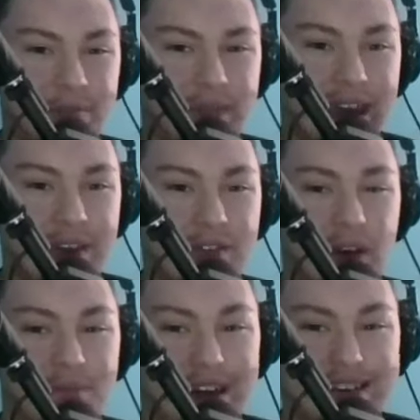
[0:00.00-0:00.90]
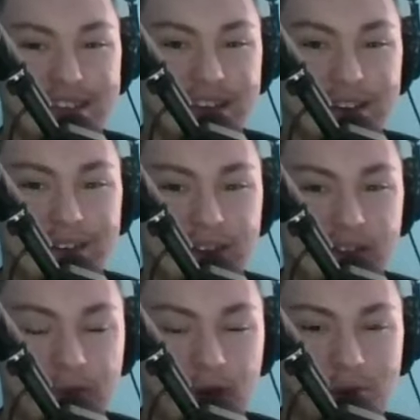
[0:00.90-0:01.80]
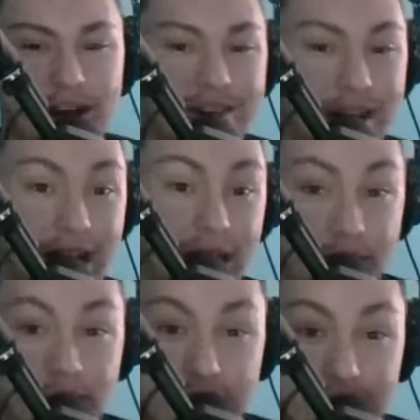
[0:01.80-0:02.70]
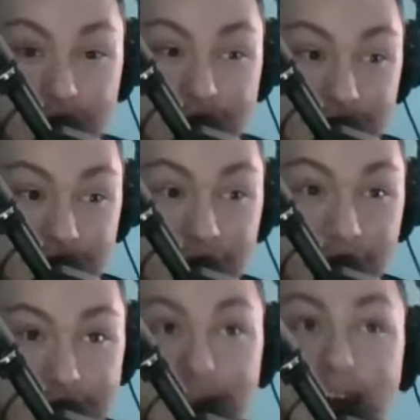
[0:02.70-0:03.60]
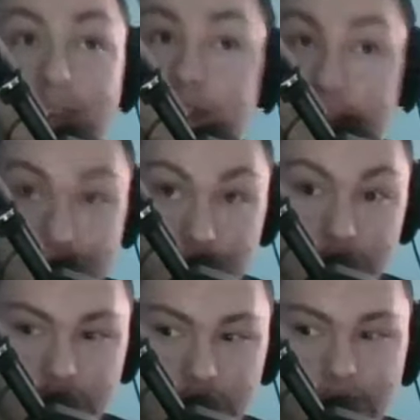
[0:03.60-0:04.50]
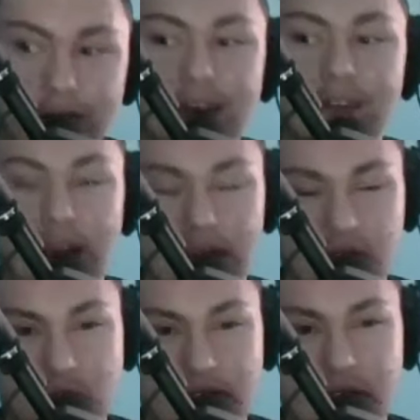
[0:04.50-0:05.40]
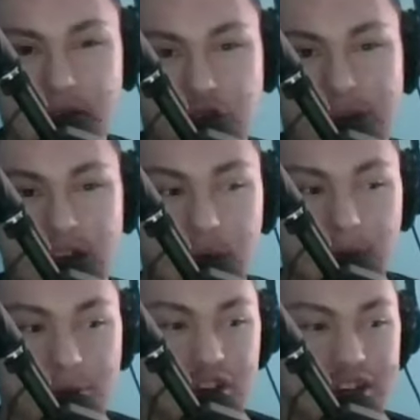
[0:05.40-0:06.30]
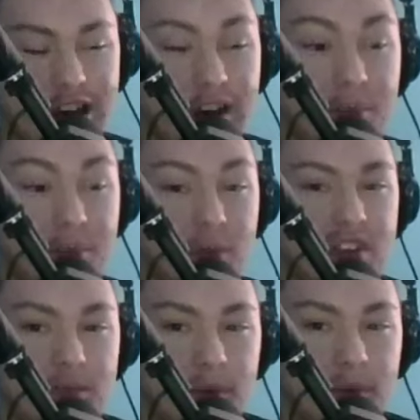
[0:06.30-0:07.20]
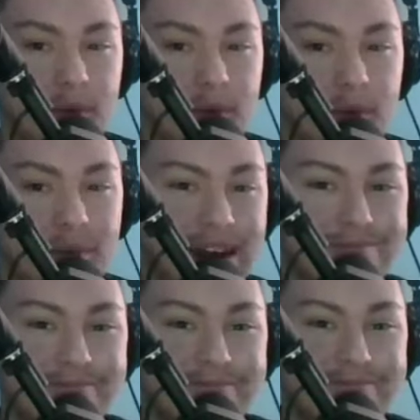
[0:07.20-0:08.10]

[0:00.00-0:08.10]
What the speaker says: Thank you so much to Christopher Martinez for joining us right here on The Gang Gordon Show, today's Best Country Mix. We appreciate your time so much for being here.